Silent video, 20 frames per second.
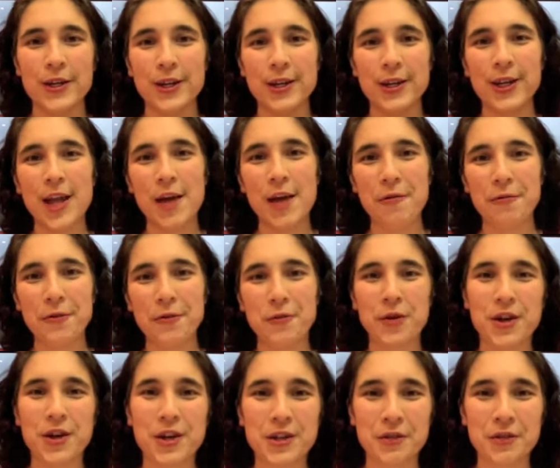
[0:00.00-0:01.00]
left and
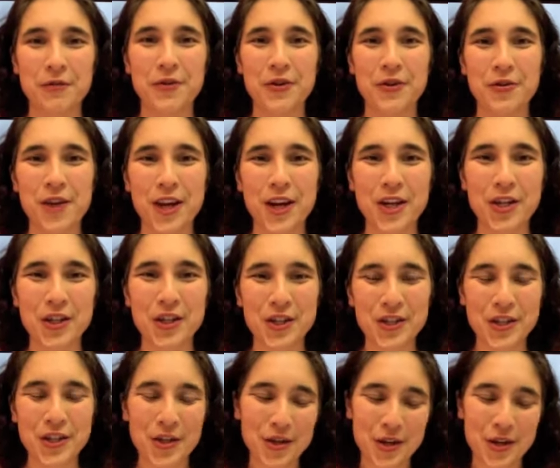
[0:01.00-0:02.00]
went in different
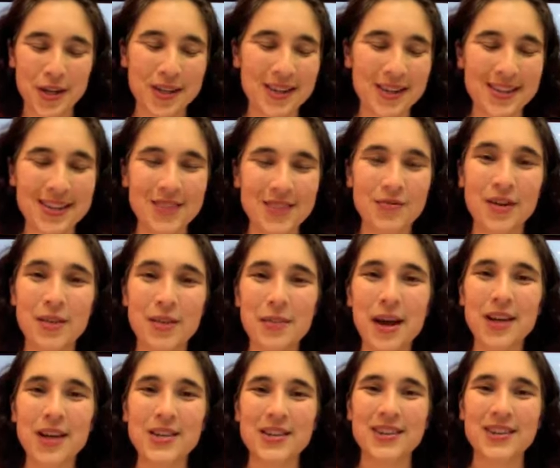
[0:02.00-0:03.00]
directions, so it didn't really
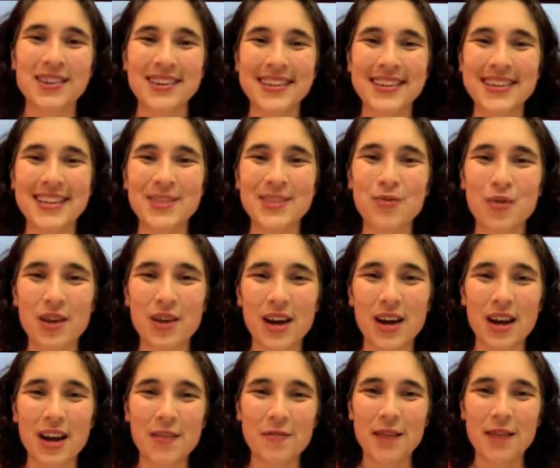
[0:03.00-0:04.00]
matter. And that's what
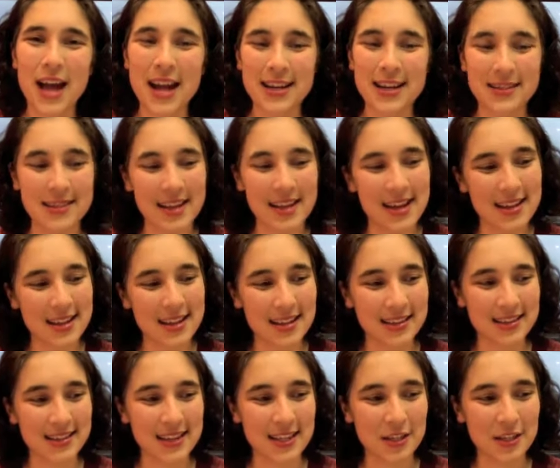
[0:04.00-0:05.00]
kind of added that
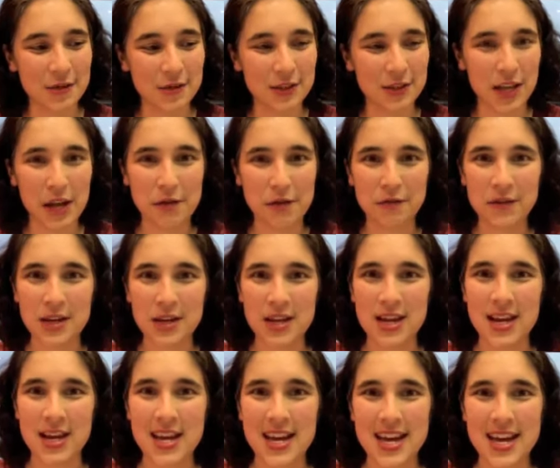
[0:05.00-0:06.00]
sense of safety
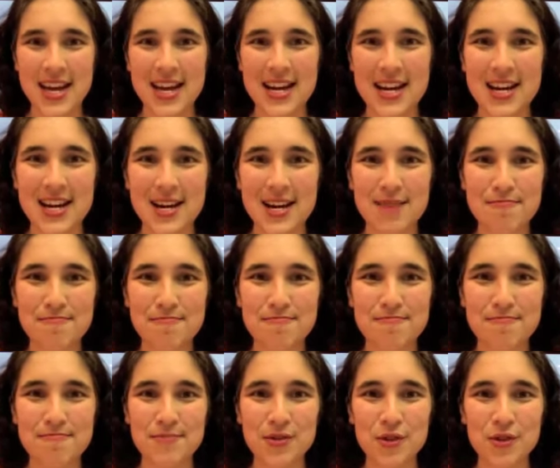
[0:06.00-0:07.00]

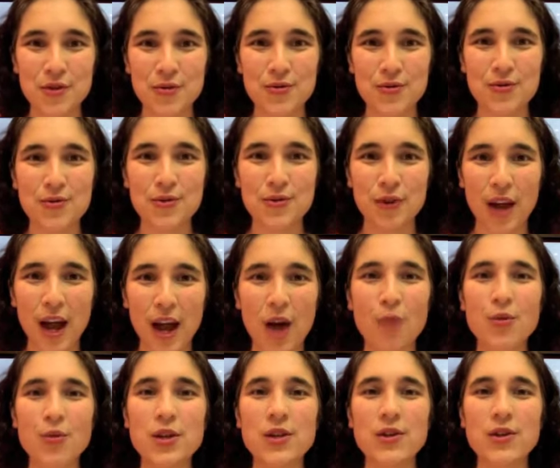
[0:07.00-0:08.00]
to how
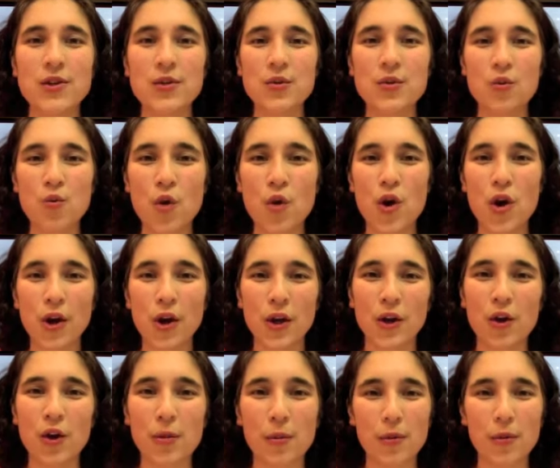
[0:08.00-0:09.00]
we could work
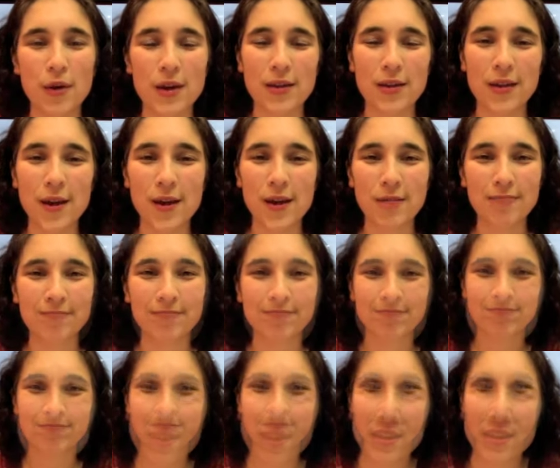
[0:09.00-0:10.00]
and operate there.
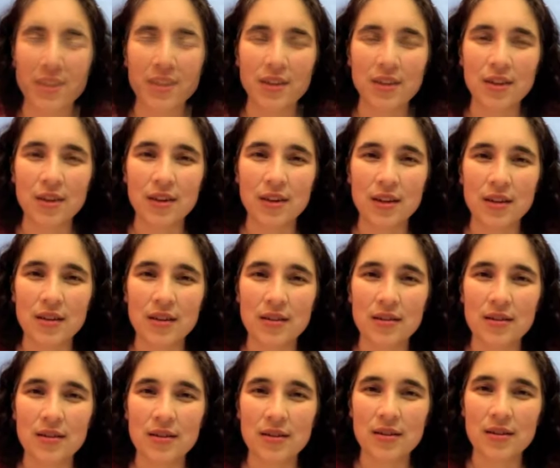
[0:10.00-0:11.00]
I think the learning
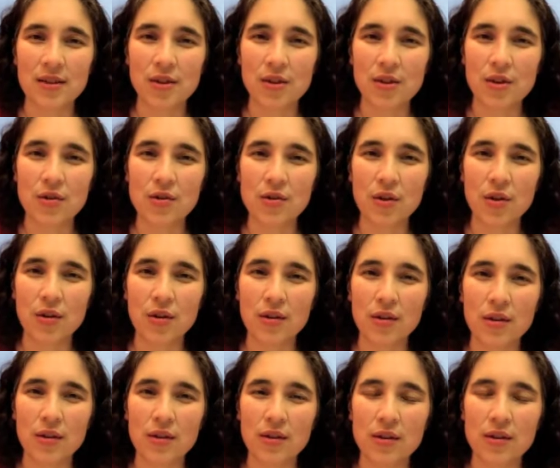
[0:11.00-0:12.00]
still goes on,
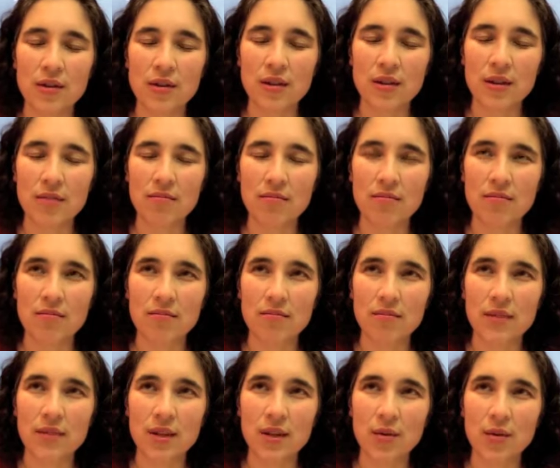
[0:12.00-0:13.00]
and
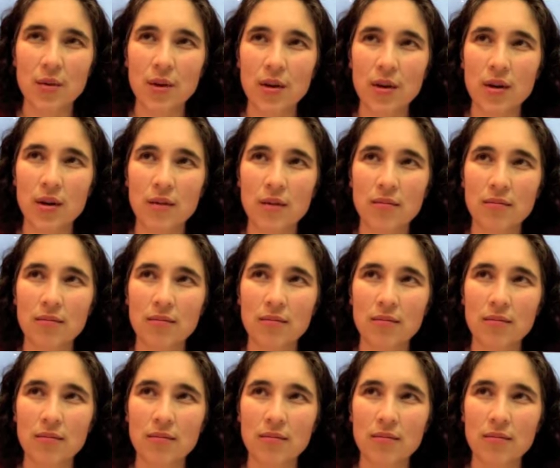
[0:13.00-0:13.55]
here we are